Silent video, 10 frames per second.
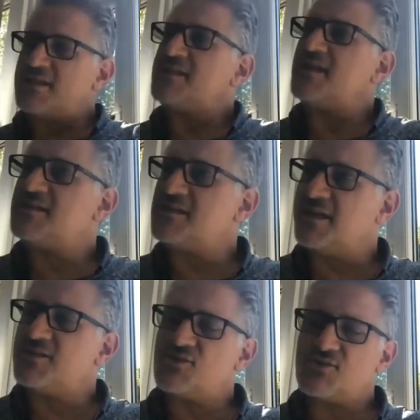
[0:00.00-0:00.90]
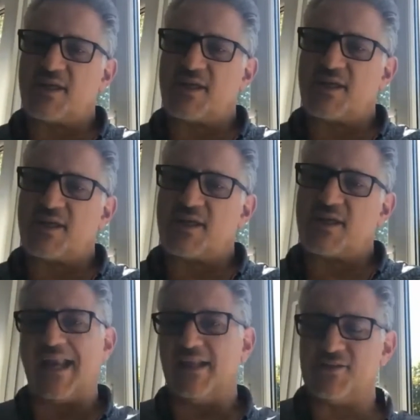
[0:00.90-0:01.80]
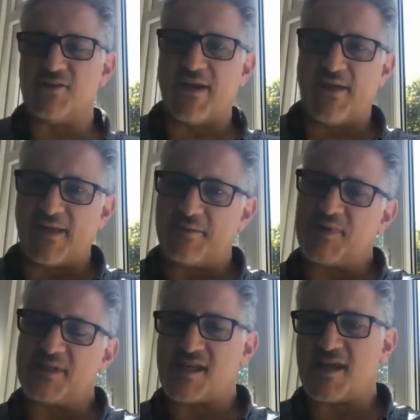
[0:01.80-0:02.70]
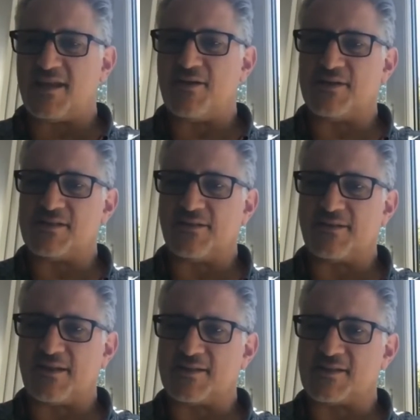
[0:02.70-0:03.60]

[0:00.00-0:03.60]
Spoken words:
it's tricky, the talent around that. But yeah, no, I still think